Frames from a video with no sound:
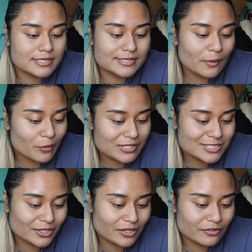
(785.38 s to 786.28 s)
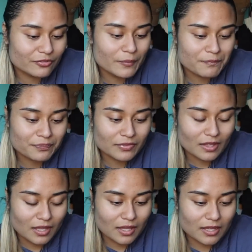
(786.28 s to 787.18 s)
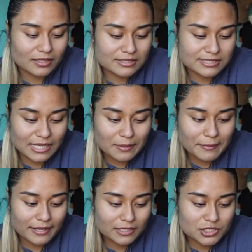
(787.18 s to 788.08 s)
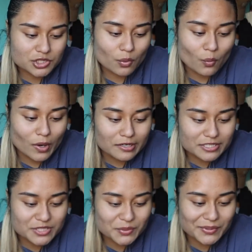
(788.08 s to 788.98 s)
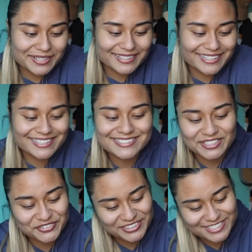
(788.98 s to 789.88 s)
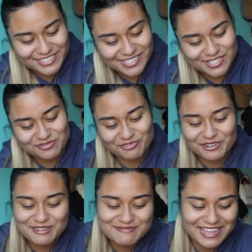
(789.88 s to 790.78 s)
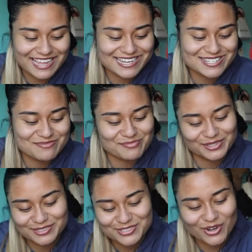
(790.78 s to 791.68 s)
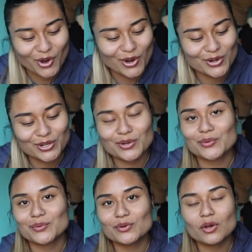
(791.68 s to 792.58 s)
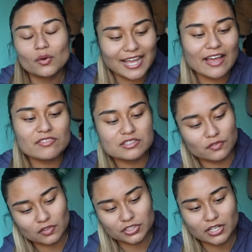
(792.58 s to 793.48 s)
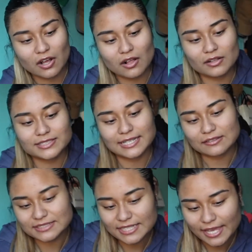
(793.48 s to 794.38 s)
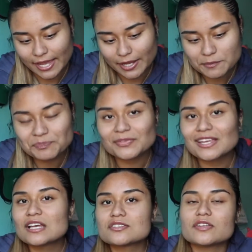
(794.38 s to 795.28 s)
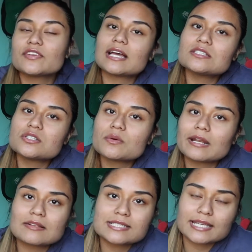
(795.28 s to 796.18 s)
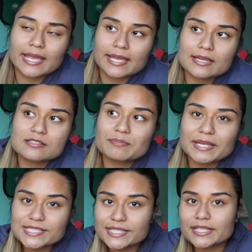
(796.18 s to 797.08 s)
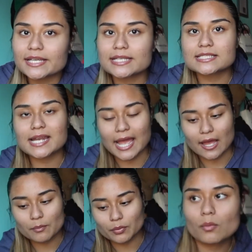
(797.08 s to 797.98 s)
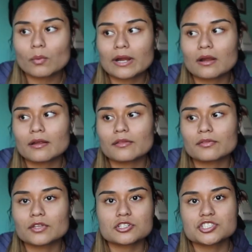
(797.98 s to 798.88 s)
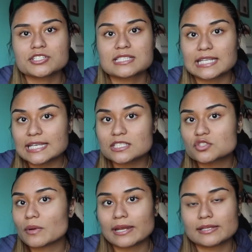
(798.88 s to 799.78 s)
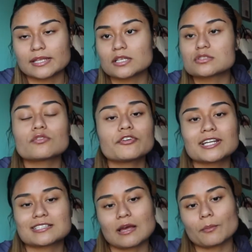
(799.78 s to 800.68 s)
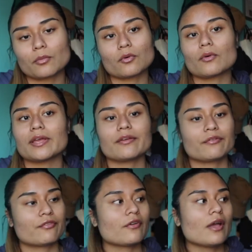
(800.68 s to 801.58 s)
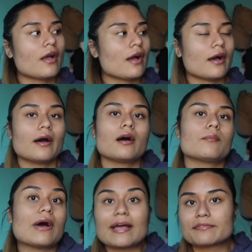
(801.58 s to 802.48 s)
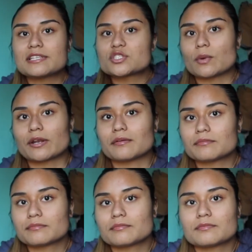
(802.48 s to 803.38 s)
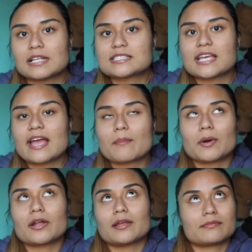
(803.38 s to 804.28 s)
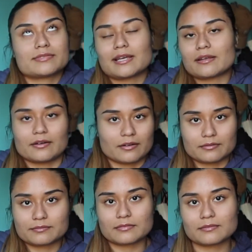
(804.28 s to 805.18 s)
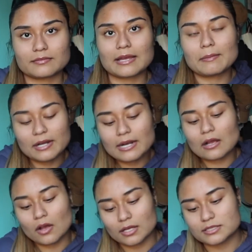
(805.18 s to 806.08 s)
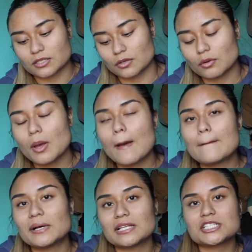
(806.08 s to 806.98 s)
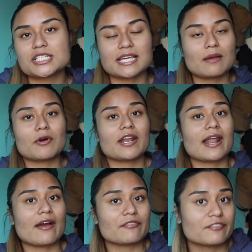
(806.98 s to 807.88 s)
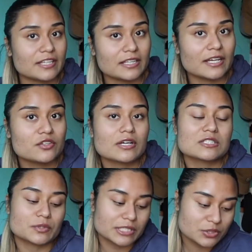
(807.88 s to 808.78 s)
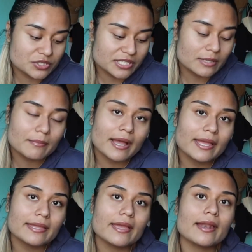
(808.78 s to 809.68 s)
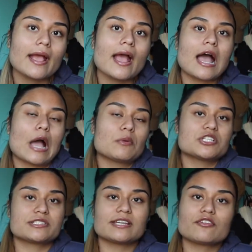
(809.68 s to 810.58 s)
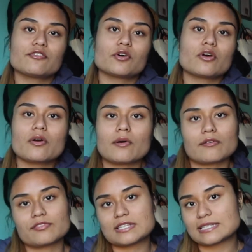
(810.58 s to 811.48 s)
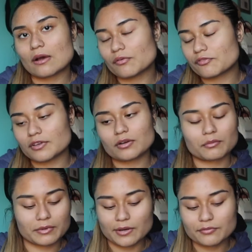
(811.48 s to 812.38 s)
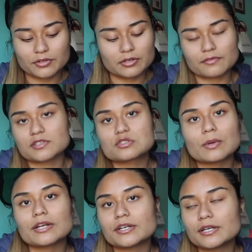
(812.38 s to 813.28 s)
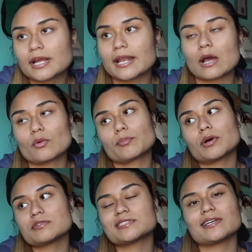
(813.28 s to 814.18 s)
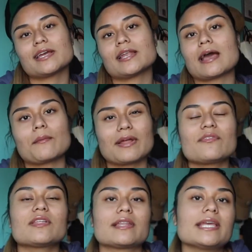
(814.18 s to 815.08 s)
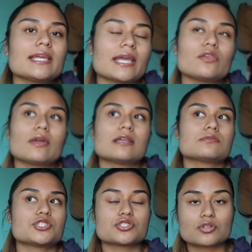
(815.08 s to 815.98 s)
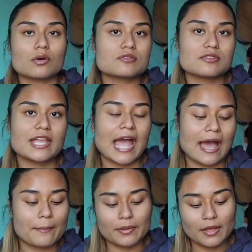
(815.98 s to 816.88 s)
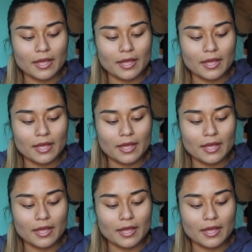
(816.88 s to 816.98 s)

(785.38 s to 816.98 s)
Subway Surf, Zen Match, Water Sort, Differences, Royal Match, Merge Card, and Uno. I have this folder called LTK. So if you guys don't know what LTK is, basically it's an app where there's just links to anything. So for example, if I have this sweater, let's say I bought it, I don't know, I bought it at Costco, but let's just say I bought it at Fila and you guys were interested in buying it, I would just take a photo of this outfit or whatever, of the sweater, and I would post it, and I would have the link, and you guys would just go to the app,